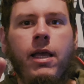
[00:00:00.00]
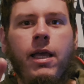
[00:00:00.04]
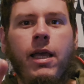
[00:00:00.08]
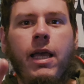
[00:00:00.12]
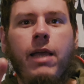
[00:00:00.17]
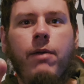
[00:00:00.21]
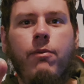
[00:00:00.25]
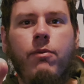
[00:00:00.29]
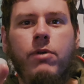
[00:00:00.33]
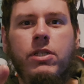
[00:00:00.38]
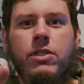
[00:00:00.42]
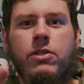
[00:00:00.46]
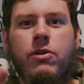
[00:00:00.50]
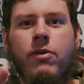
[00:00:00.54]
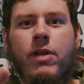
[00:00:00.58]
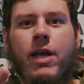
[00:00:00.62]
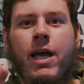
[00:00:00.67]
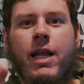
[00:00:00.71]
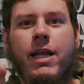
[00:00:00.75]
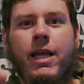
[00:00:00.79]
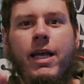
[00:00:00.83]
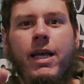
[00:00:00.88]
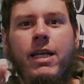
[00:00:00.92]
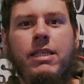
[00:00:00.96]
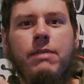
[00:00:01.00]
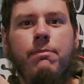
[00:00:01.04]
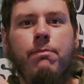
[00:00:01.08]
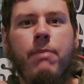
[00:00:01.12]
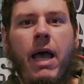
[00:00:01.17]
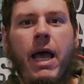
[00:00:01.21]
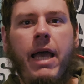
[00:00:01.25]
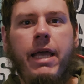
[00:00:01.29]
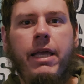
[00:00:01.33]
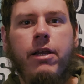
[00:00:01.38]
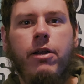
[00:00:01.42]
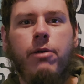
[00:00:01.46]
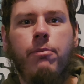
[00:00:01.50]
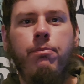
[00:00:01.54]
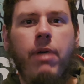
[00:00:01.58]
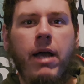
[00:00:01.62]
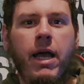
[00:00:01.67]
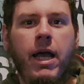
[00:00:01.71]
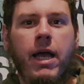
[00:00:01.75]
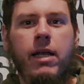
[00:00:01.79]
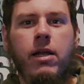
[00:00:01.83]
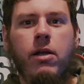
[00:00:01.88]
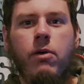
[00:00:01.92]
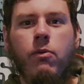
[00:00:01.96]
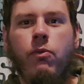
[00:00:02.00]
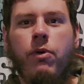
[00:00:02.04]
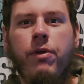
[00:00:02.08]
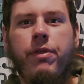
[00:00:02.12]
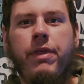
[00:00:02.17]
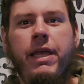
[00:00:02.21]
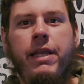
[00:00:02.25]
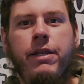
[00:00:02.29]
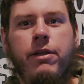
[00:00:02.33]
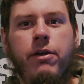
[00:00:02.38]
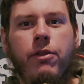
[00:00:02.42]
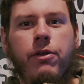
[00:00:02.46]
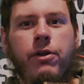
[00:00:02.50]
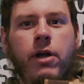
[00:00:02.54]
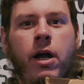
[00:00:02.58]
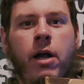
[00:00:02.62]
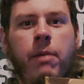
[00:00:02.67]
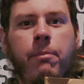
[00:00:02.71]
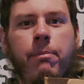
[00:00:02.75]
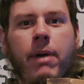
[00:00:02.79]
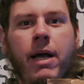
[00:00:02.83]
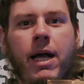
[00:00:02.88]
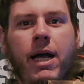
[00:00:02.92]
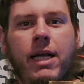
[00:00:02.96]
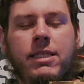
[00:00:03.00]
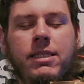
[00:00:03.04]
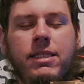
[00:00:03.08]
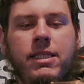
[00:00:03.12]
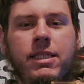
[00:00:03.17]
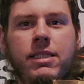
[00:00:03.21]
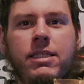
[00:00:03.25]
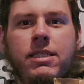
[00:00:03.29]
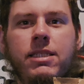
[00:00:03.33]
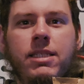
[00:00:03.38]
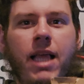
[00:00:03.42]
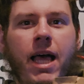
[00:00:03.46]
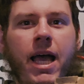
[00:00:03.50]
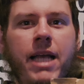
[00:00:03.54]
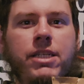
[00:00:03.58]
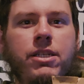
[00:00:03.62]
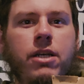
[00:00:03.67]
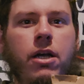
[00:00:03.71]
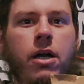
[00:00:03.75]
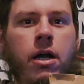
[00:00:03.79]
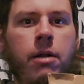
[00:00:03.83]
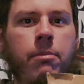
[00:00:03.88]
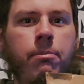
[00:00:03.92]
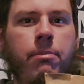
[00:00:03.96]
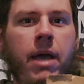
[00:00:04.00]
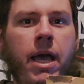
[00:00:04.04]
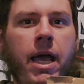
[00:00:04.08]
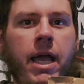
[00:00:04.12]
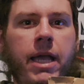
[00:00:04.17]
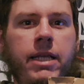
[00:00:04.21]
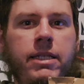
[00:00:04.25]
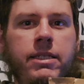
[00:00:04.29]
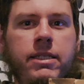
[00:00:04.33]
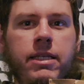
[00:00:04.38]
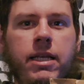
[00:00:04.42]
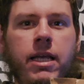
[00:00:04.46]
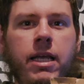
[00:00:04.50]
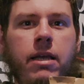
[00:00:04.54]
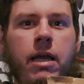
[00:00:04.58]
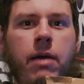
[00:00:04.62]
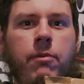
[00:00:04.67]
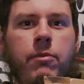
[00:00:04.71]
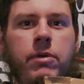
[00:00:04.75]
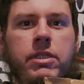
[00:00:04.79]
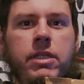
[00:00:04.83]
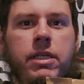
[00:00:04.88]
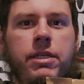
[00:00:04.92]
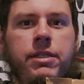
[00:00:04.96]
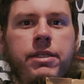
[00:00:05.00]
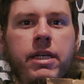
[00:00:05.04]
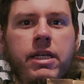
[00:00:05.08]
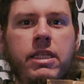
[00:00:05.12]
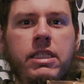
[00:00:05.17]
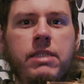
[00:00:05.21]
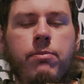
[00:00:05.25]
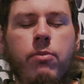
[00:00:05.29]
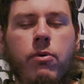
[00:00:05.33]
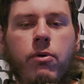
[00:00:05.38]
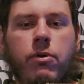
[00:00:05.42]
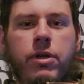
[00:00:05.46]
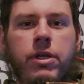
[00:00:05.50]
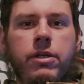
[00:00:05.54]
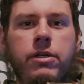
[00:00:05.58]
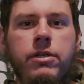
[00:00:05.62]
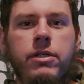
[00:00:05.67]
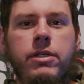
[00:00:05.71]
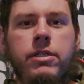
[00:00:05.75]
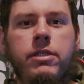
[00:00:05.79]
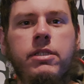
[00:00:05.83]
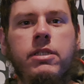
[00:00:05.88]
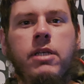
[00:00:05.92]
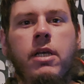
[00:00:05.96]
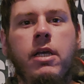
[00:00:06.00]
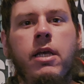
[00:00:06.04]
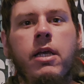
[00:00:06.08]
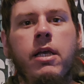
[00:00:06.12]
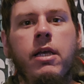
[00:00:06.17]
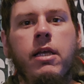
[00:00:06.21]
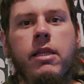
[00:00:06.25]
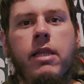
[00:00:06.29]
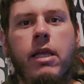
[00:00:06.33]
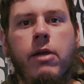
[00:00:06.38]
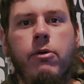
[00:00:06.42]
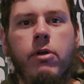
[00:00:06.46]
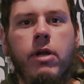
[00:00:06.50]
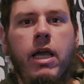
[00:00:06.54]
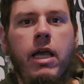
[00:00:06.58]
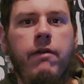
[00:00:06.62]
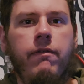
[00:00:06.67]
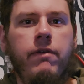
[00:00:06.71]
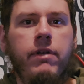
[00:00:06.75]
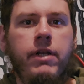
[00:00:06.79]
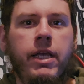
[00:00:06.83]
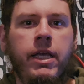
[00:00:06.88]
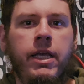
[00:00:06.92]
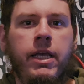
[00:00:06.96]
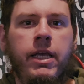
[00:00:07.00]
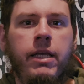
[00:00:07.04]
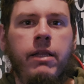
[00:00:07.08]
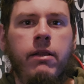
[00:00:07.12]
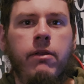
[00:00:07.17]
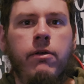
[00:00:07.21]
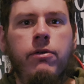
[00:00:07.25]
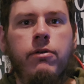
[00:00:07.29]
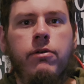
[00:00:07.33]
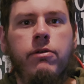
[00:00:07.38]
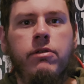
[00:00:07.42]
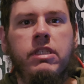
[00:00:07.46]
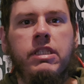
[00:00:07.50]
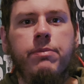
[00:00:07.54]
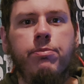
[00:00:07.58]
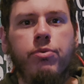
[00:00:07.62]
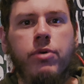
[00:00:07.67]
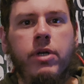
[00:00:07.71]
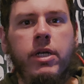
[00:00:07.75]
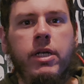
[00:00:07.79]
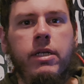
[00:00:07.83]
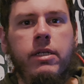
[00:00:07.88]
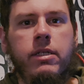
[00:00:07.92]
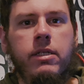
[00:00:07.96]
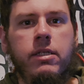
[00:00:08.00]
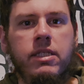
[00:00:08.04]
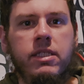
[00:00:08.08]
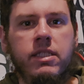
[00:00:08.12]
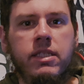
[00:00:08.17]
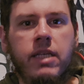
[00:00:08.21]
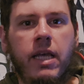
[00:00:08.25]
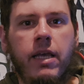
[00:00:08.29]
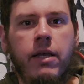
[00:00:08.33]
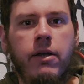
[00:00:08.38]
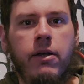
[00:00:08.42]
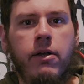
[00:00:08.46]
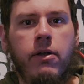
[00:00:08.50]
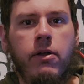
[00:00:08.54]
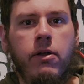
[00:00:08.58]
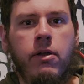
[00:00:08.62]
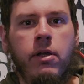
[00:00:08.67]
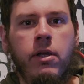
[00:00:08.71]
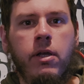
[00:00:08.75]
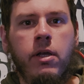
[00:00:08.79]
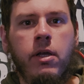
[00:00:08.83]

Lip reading: Hey, what is going on, guys? Matt here, back with another unboxing slash unbagging today. I went to Dick's Sporting Goods. They were having a little spring sale,